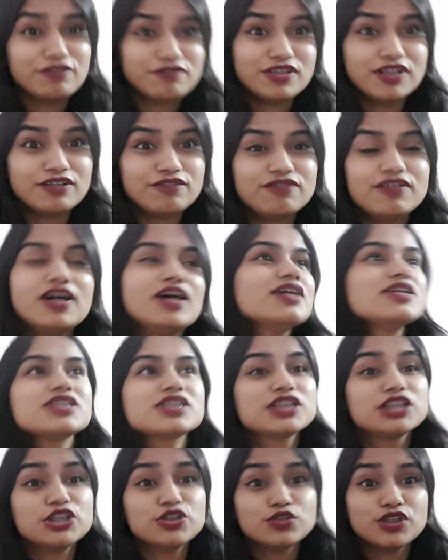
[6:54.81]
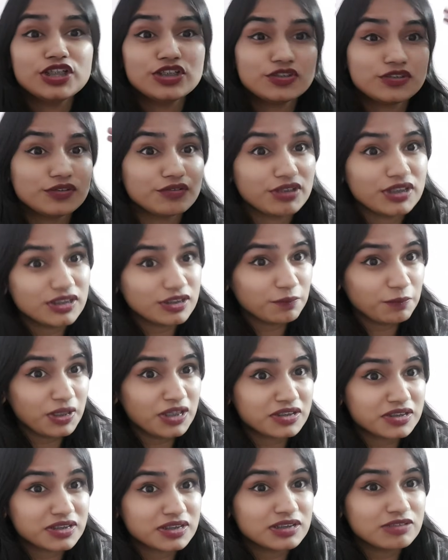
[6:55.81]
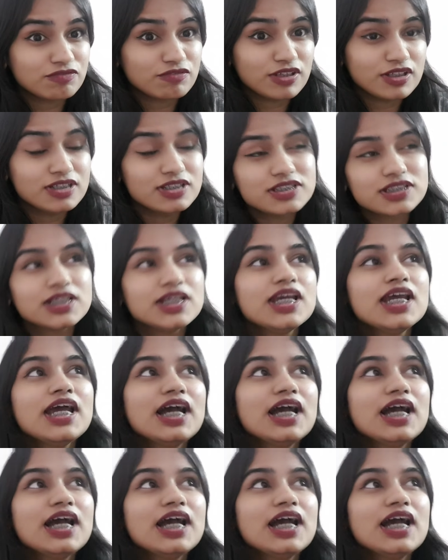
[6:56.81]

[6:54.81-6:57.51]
very fast, you need to greet the patient first,